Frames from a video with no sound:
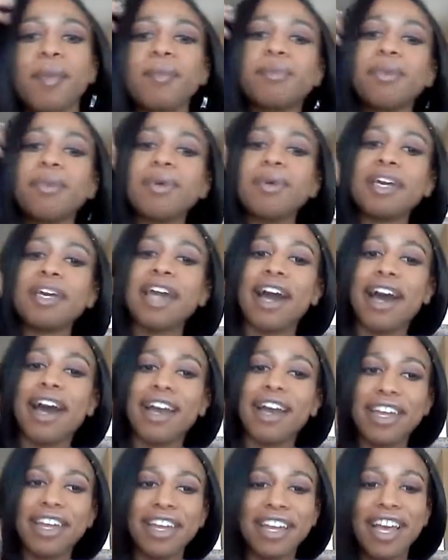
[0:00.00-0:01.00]

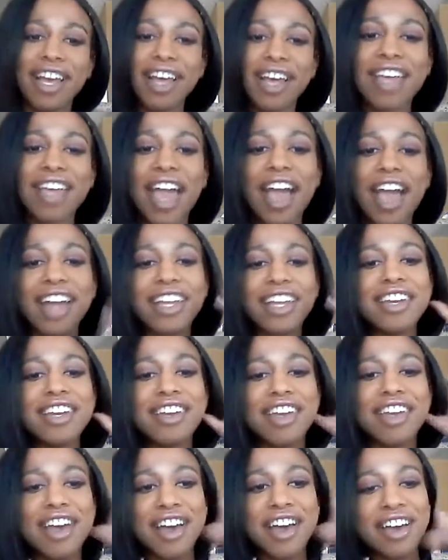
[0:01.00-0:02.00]
Boycotting. I had
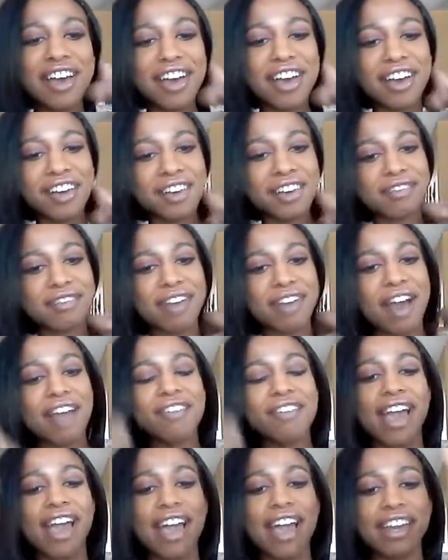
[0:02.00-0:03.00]
enough.
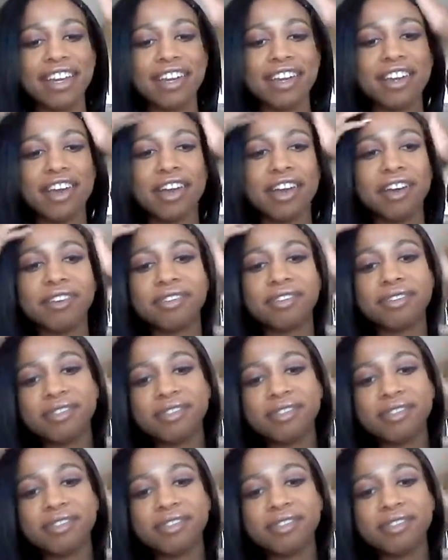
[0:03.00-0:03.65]
I've had enough.